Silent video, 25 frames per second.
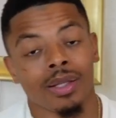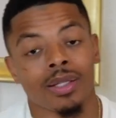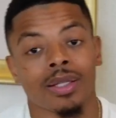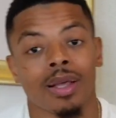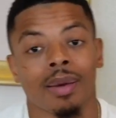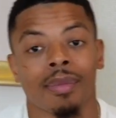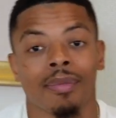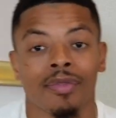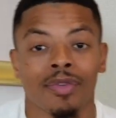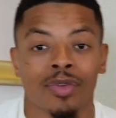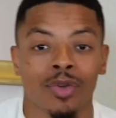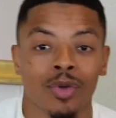
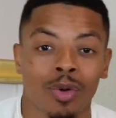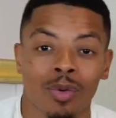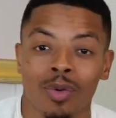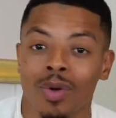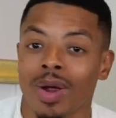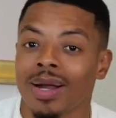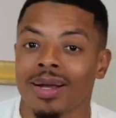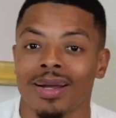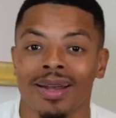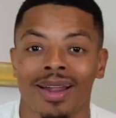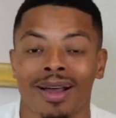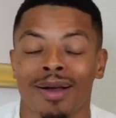some of
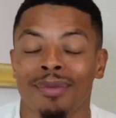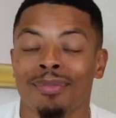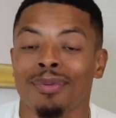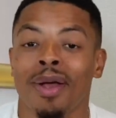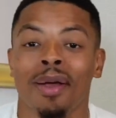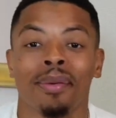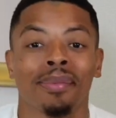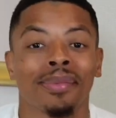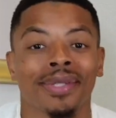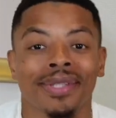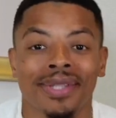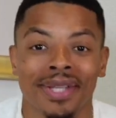you right now are
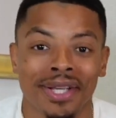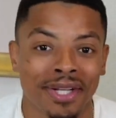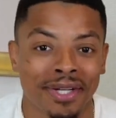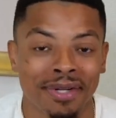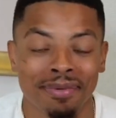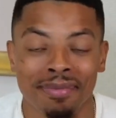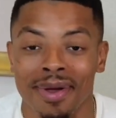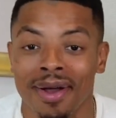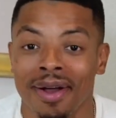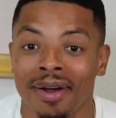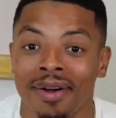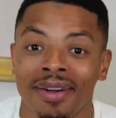probably
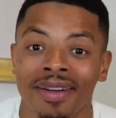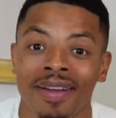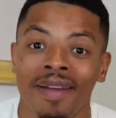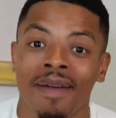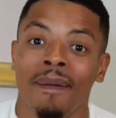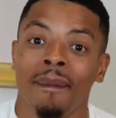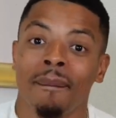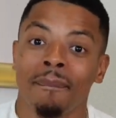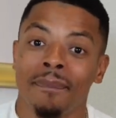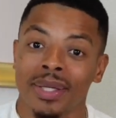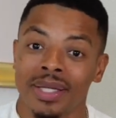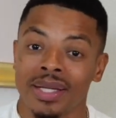thinking about
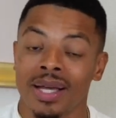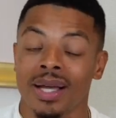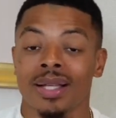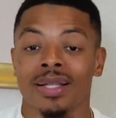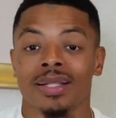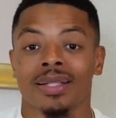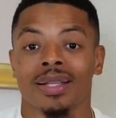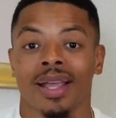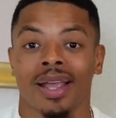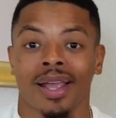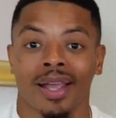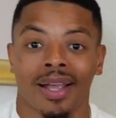
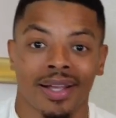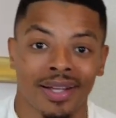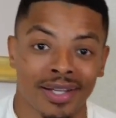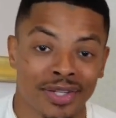Beyonce,